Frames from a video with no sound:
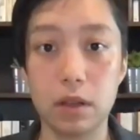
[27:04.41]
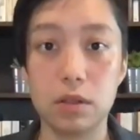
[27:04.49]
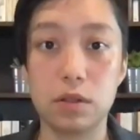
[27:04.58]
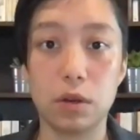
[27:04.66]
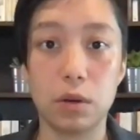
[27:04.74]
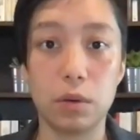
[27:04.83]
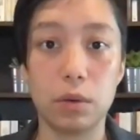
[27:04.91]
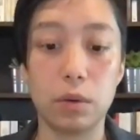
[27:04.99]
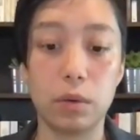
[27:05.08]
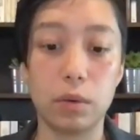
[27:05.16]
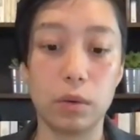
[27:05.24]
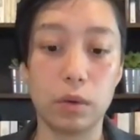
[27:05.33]
So,
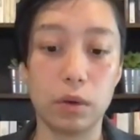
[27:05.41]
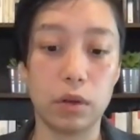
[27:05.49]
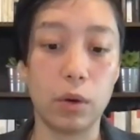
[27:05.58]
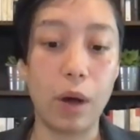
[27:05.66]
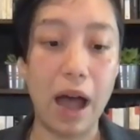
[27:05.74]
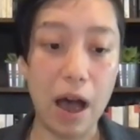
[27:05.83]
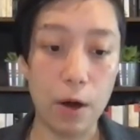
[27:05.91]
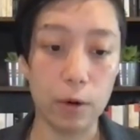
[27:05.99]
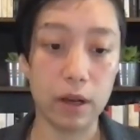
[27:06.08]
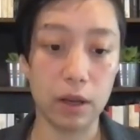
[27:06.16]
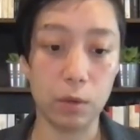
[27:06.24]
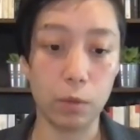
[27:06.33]
how
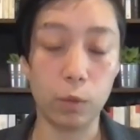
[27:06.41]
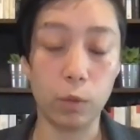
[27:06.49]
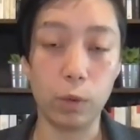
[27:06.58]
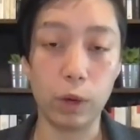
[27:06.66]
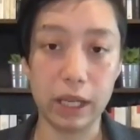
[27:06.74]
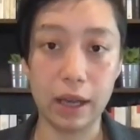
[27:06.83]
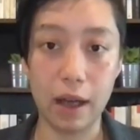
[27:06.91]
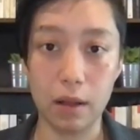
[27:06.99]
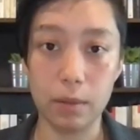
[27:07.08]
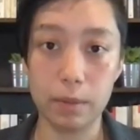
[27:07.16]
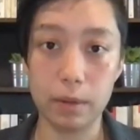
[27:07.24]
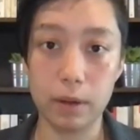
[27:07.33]
can we
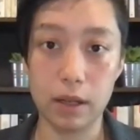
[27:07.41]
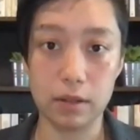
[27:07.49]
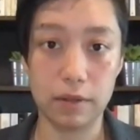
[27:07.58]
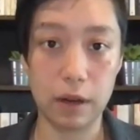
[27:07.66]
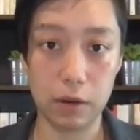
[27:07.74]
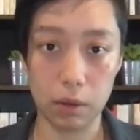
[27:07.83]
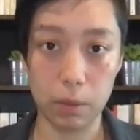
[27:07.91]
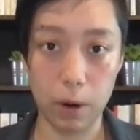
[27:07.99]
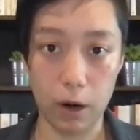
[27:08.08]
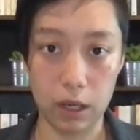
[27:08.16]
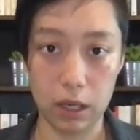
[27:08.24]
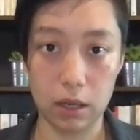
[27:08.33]
help as a federal
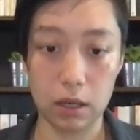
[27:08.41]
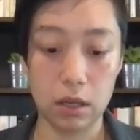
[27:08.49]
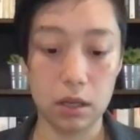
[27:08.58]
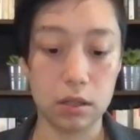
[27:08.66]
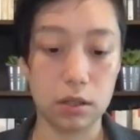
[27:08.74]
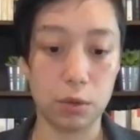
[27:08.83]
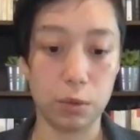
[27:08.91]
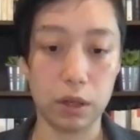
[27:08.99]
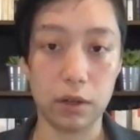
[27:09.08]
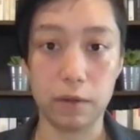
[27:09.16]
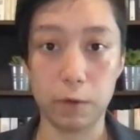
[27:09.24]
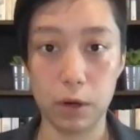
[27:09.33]
party to
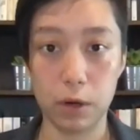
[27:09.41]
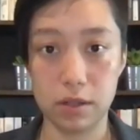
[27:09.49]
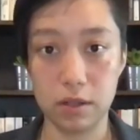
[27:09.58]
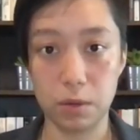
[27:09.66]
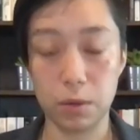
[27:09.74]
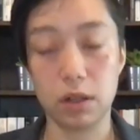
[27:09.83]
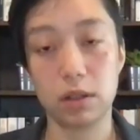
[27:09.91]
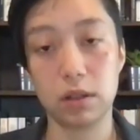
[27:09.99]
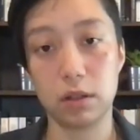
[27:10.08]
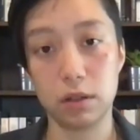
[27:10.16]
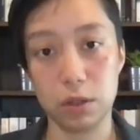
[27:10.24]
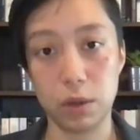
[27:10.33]
reinforce the work that
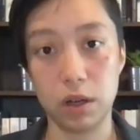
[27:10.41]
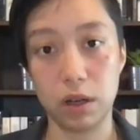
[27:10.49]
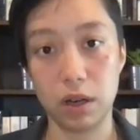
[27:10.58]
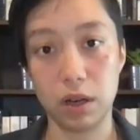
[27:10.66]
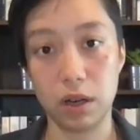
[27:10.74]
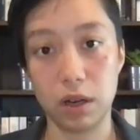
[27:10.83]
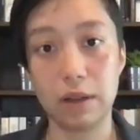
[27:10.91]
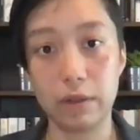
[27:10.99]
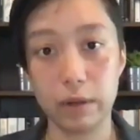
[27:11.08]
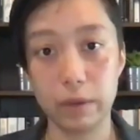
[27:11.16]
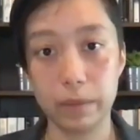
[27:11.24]
they're doing on a provincial level?